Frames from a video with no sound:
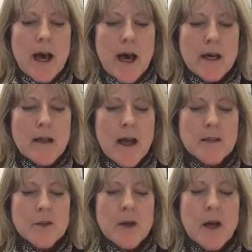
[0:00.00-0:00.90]

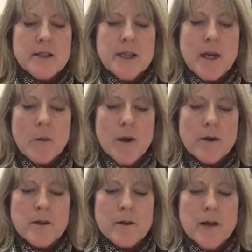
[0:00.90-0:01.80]
Eyeglass or contact
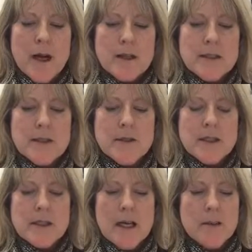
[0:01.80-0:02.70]
wearers are not considered
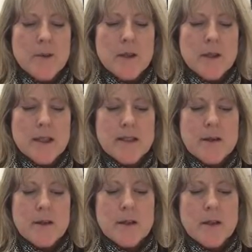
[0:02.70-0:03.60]
disabled unless they
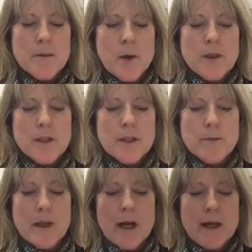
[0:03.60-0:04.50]
are declared partially
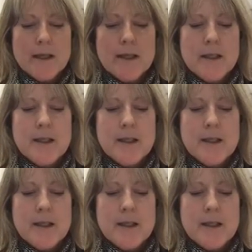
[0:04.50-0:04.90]
blind.